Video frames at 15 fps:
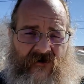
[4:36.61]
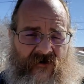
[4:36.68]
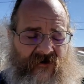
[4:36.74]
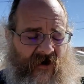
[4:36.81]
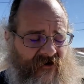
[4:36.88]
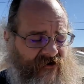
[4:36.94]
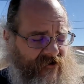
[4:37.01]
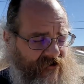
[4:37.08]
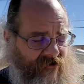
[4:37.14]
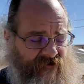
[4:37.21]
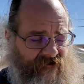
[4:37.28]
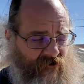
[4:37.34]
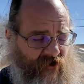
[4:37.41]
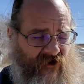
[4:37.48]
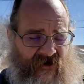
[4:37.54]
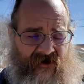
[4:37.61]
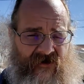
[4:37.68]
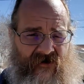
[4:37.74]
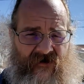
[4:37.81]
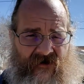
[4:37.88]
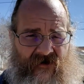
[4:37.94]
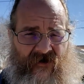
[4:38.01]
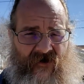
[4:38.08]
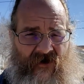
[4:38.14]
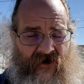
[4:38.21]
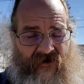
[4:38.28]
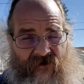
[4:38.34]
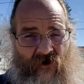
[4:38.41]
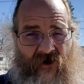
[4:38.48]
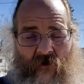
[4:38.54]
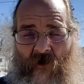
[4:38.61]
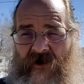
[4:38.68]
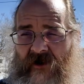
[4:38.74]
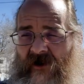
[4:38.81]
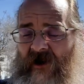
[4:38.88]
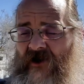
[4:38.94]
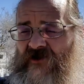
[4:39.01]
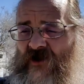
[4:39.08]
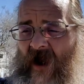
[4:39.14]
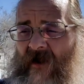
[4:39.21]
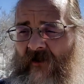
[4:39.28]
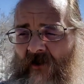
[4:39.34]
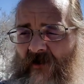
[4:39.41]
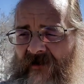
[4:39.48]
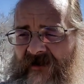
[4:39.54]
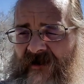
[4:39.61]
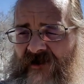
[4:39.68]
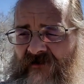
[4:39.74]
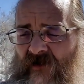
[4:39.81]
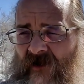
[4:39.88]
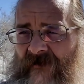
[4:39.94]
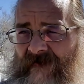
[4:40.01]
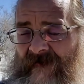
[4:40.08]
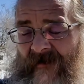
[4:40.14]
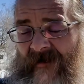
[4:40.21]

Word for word: That's really the only way you're going to travel with these, but